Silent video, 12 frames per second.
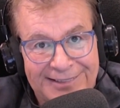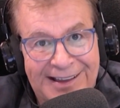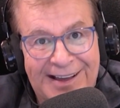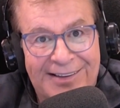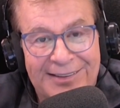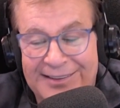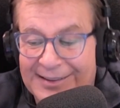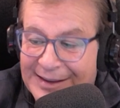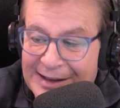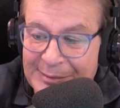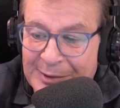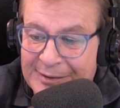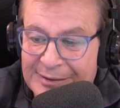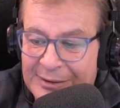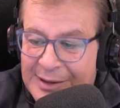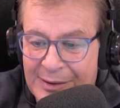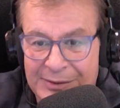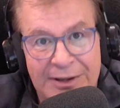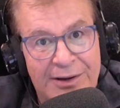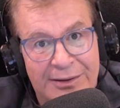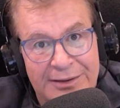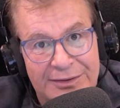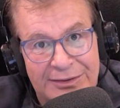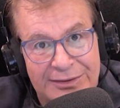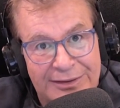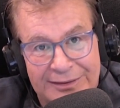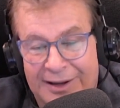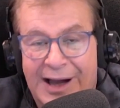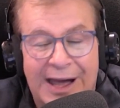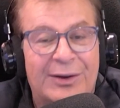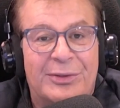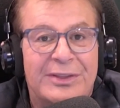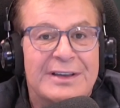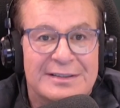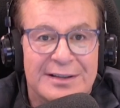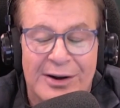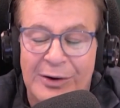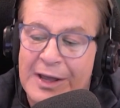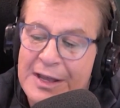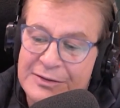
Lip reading: Now, anybody doing that with Jokic? No, I don't think so.